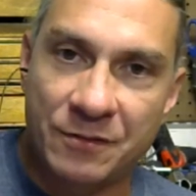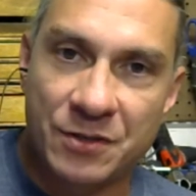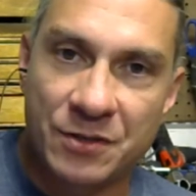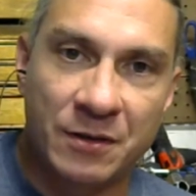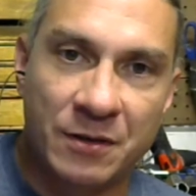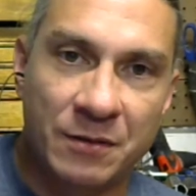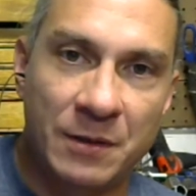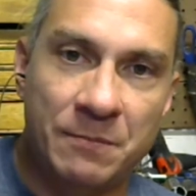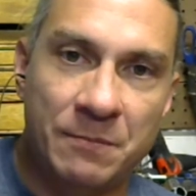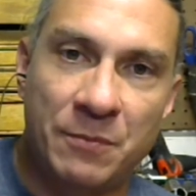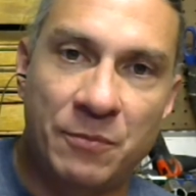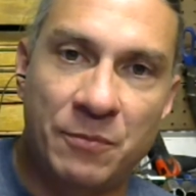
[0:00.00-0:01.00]
It could be
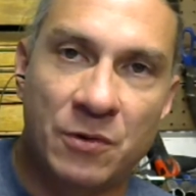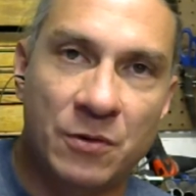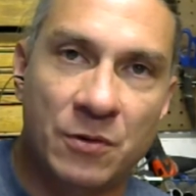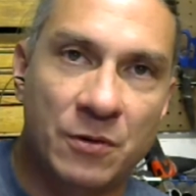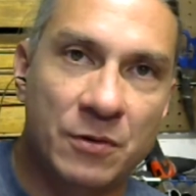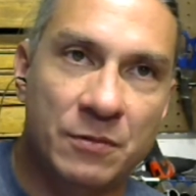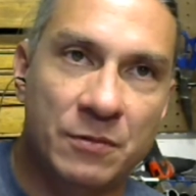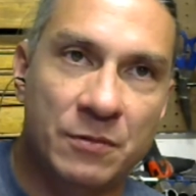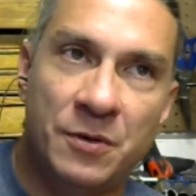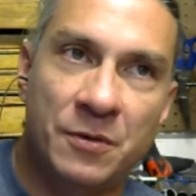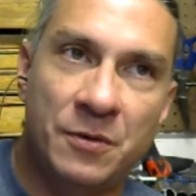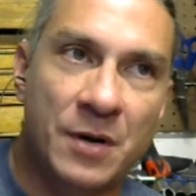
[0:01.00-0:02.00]
people
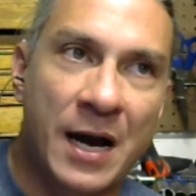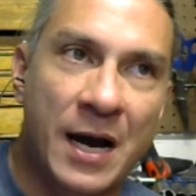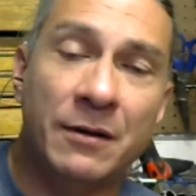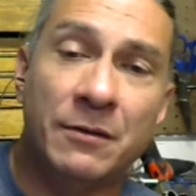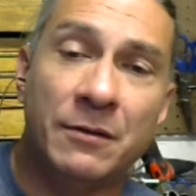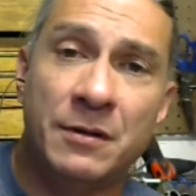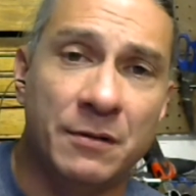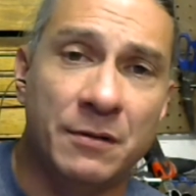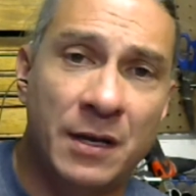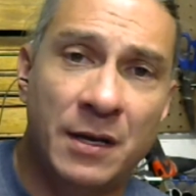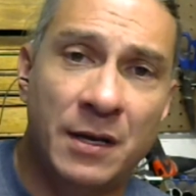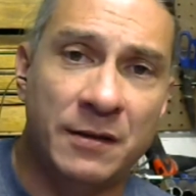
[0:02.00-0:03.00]
who, I don't know,
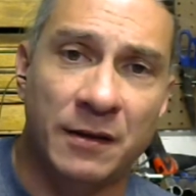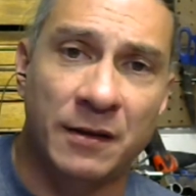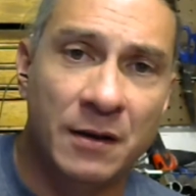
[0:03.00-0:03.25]
anything.